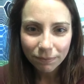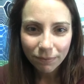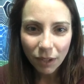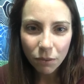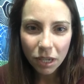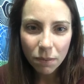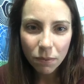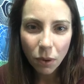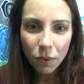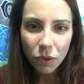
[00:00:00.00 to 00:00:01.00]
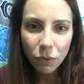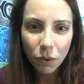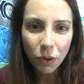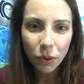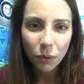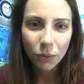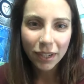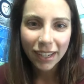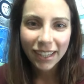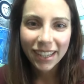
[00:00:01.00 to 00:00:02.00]
We'll keep going through.
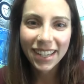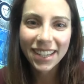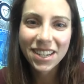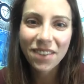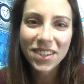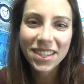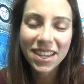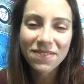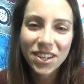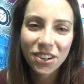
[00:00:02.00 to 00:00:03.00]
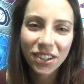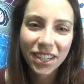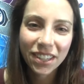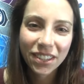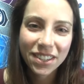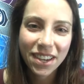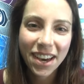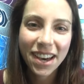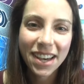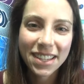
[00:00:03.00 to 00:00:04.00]
Jamie says my turkey looks
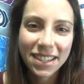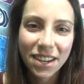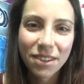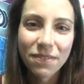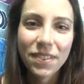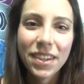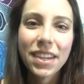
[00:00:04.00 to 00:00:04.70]
awesome.